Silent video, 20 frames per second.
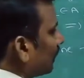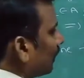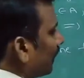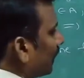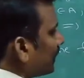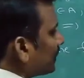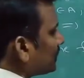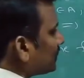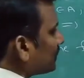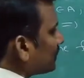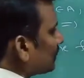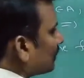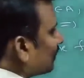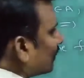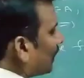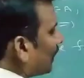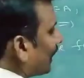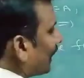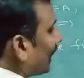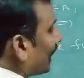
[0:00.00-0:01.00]
is
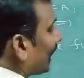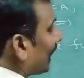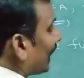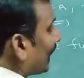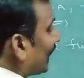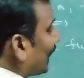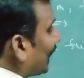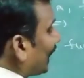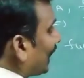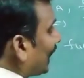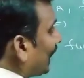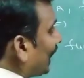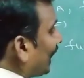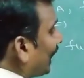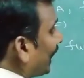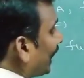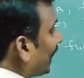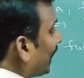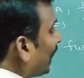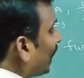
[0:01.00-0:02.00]

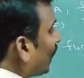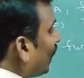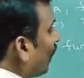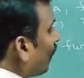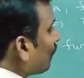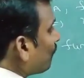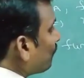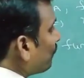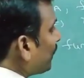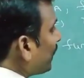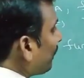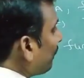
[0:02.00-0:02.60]
n of B,